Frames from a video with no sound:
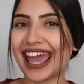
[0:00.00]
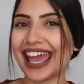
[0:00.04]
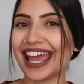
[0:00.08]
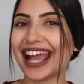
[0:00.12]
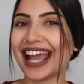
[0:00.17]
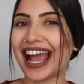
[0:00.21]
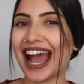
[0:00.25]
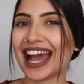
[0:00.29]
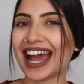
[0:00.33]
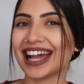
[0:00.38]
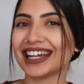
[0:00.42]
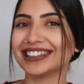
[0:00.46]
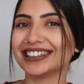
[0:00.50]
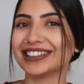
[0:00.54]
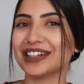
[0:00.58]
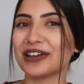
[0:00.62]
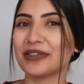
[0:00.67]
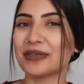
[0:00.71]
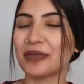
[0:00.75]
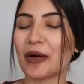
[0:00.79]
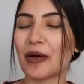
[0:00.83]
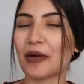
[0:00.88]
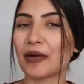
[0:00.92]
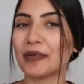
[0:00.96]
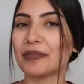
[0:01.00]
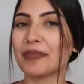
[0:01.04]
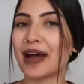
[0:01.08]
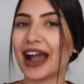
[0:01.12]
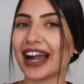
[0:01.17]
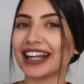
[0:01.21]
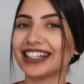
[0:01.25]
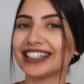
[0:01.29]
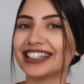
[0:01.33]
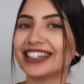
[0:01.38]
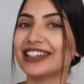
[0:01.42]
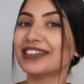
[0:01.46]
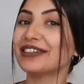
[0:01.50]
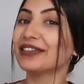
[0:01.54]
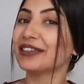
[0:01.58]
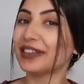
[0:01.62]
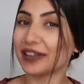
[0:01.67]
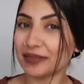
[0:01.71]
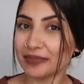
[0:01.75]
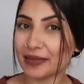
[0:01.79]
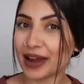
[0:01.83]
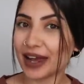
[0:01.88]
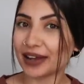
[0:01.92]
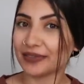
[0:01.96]
Hey guys, welcome back to
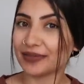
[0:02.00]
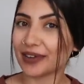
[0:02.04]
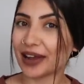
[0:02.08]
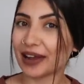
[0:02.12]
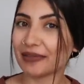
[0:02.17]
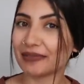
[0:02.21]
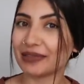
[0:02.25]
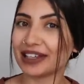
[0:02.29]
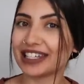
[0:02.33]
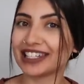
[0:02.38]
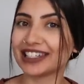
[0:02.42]
the Moran family.